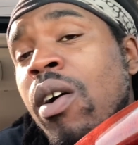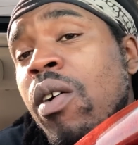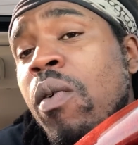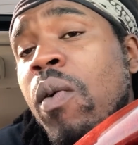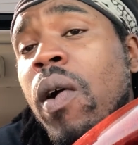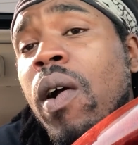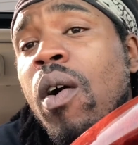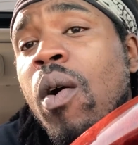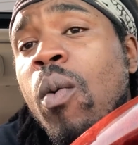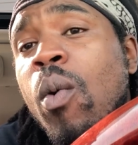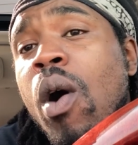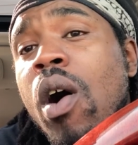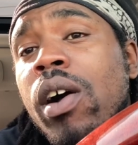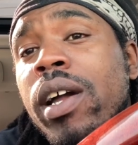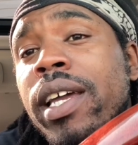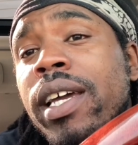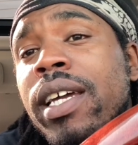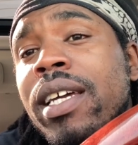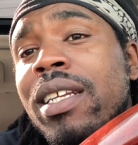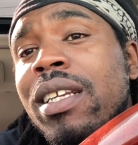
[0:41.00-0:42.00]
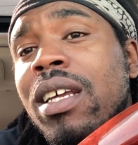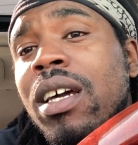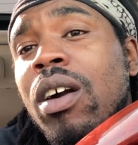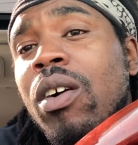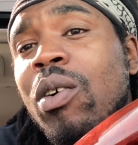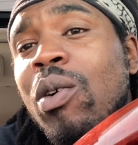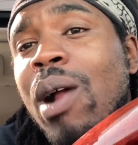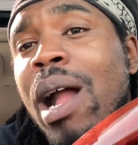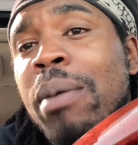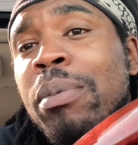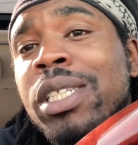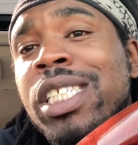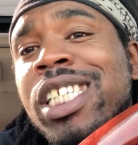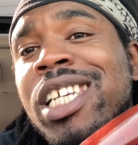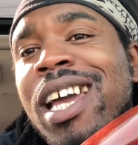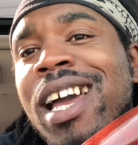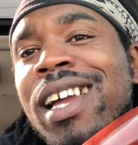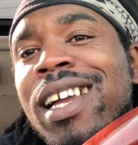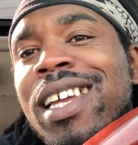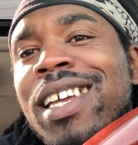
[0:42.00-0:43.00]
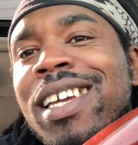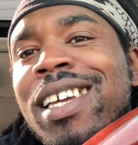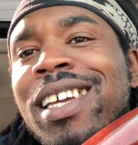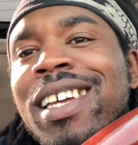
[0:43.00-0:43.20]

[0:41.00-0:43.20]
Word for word: We're gonna walk in, go grab a check,